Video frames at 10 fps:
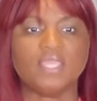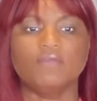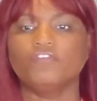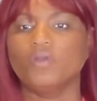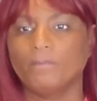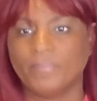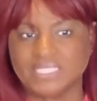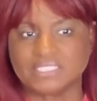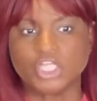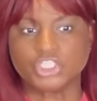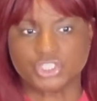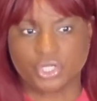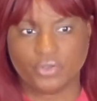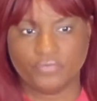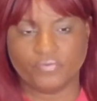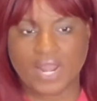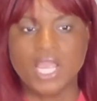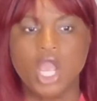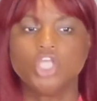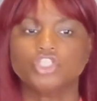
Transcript: can feel best served, right?